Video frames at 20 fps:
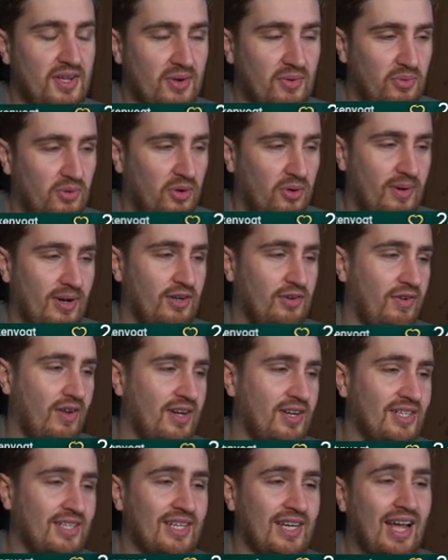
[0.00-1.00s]
we're about
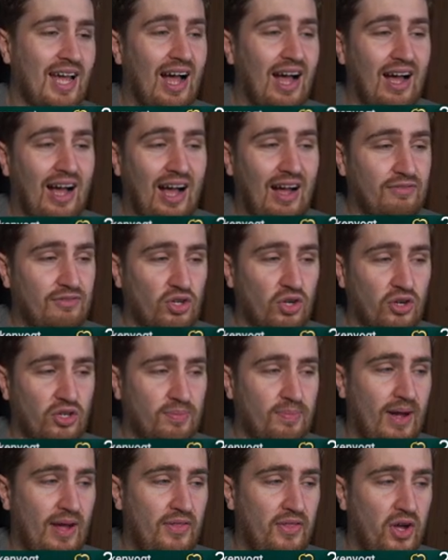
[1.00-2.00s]
defenders. I've talked
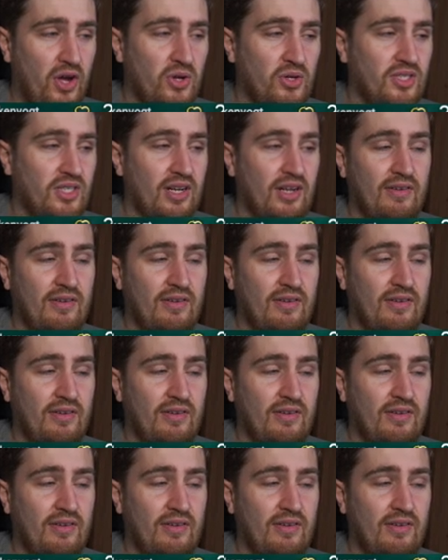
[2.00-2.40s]
about those.